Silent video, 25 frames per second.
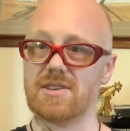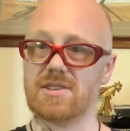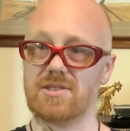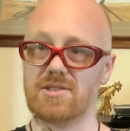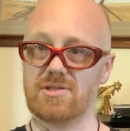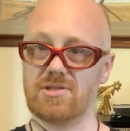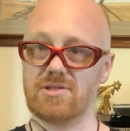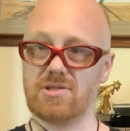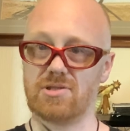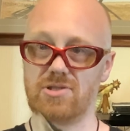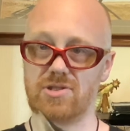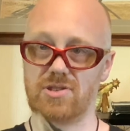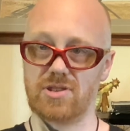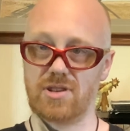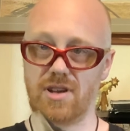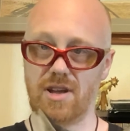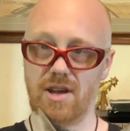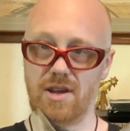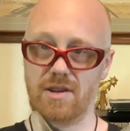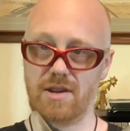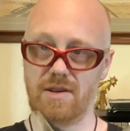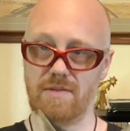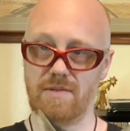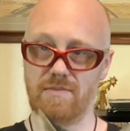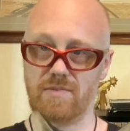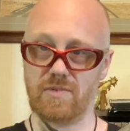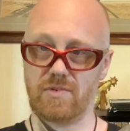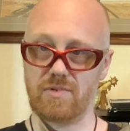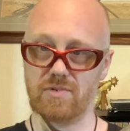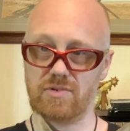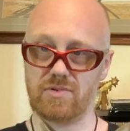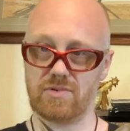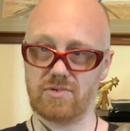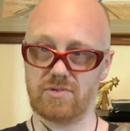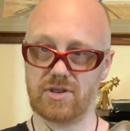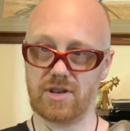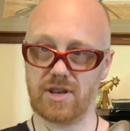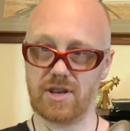yes, and I am going
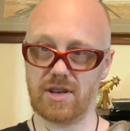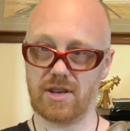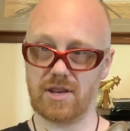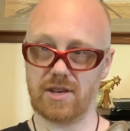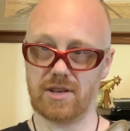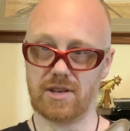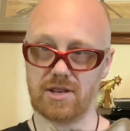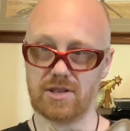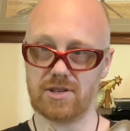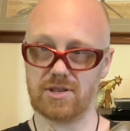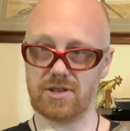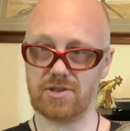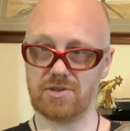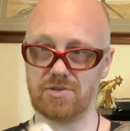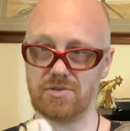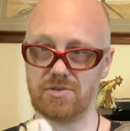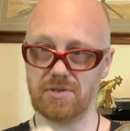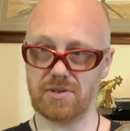to say, get into